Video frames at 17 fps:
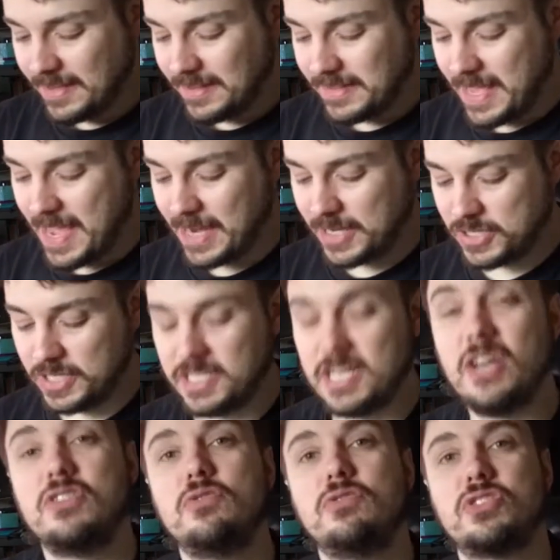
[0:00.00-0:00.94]
they actually
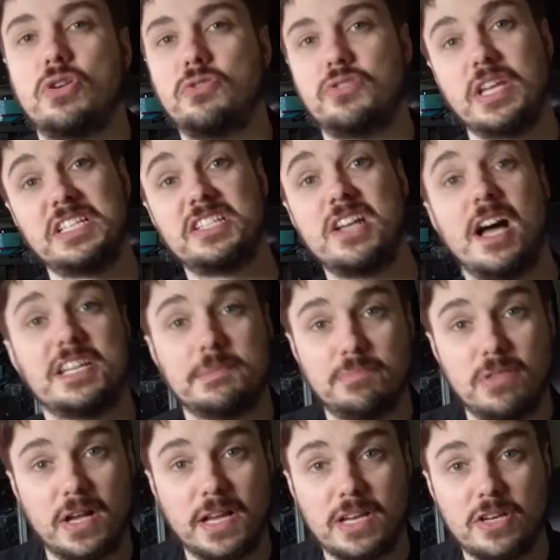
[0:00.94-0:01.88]
tell you certain things not to
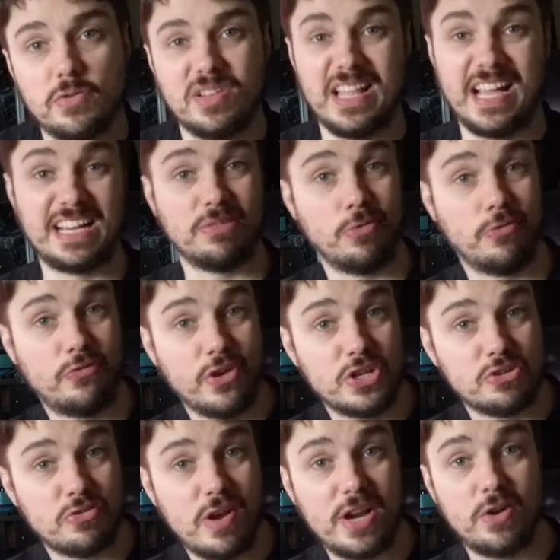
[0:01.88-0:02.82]
plug into it, like a
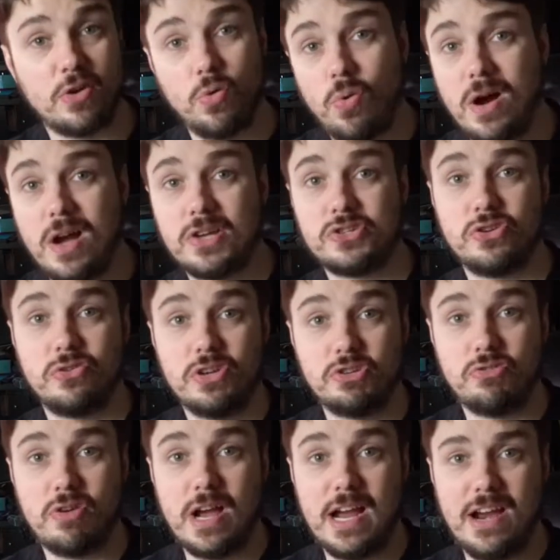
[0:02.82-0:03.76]
refrigerator, a washer, a
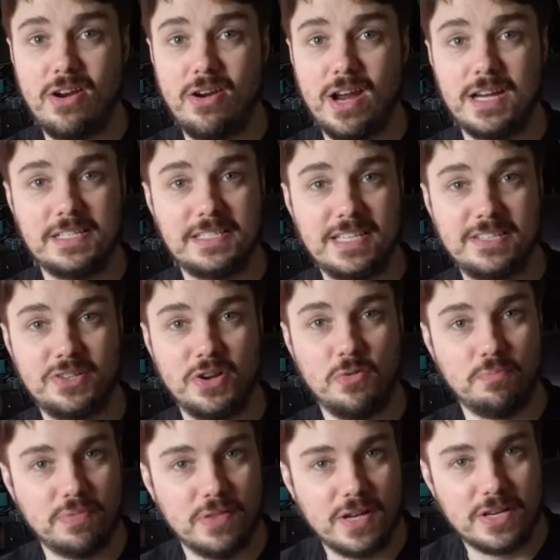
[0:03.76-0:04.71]
dryer, and it says
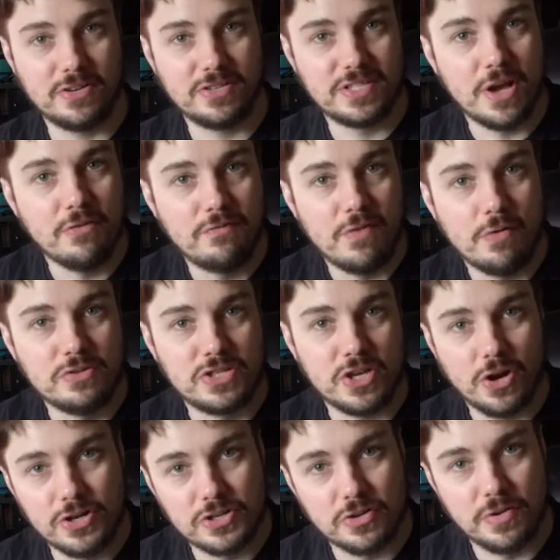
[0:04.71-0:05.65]
don't plug your cell phone
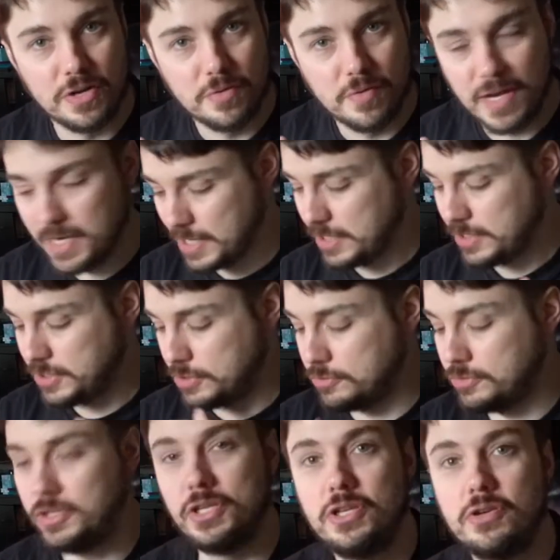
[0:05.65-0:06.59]
charger into it.
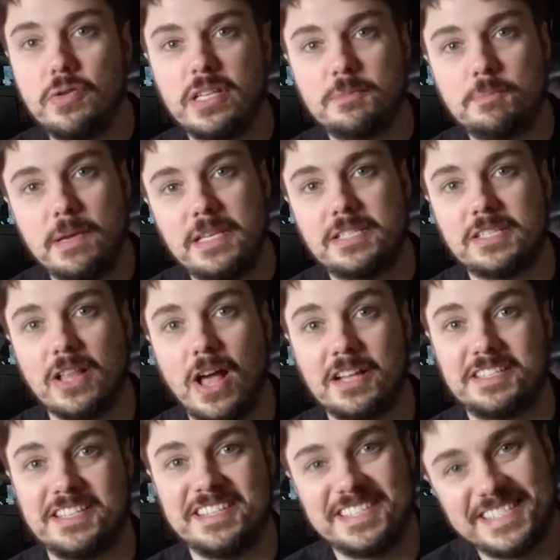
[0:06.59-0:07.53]
Use the USB
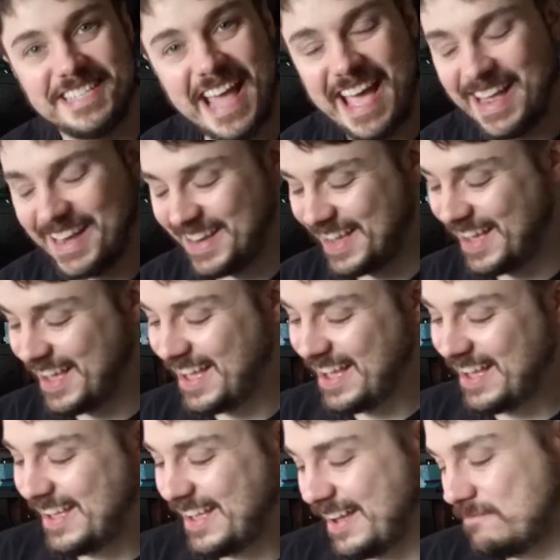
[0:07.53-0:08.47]
slots instead.
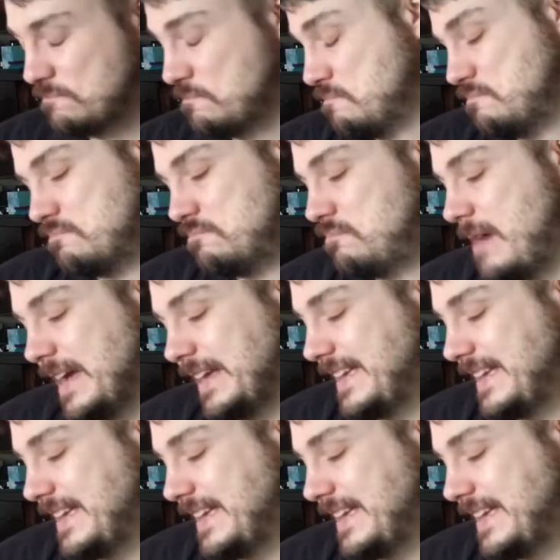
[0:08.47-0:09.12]
My